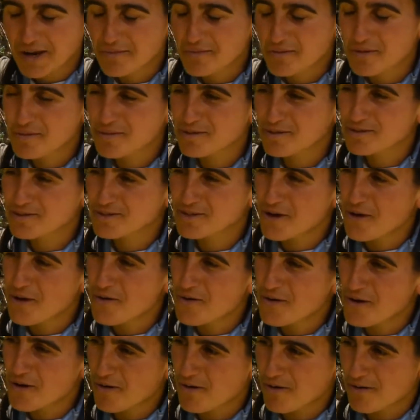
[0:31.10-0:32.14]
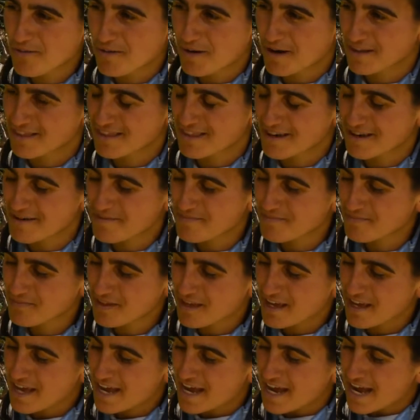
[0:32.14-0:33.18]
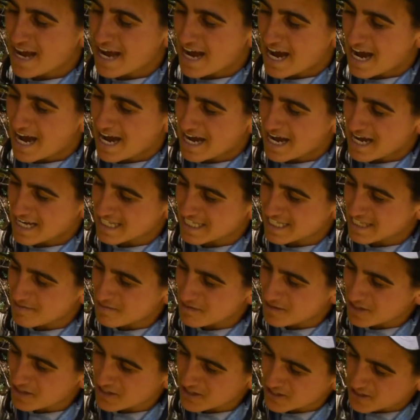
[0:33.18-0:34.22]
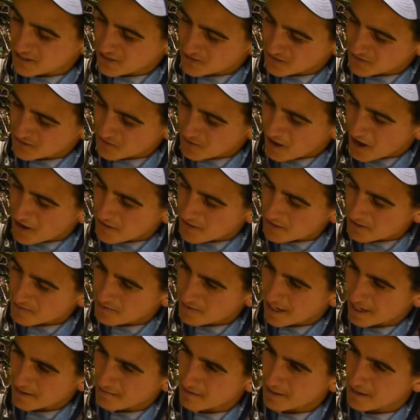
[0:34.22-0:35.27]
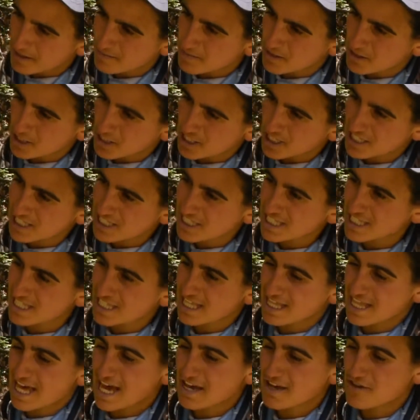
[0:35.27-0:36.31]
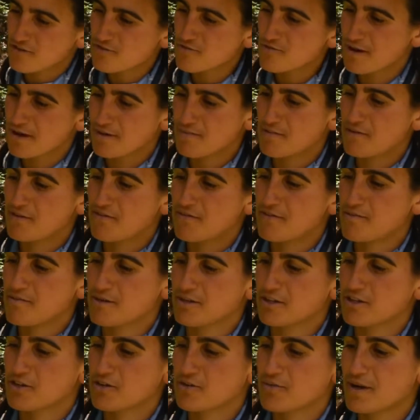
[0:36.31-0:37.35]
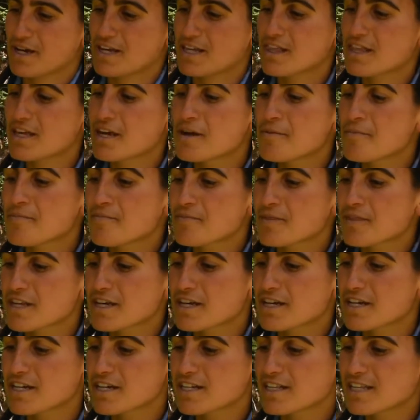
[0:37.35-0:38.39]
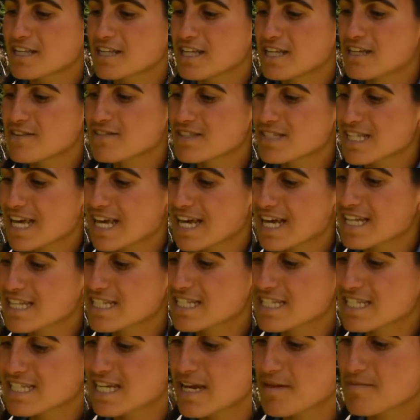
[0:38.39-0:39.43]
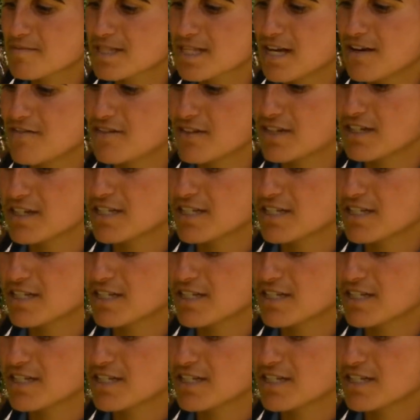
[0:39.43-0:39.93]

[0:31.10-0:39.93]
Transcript: people don't know about them. Similar to other blackberry bushes that you might be familiar with, the leaves and stems have little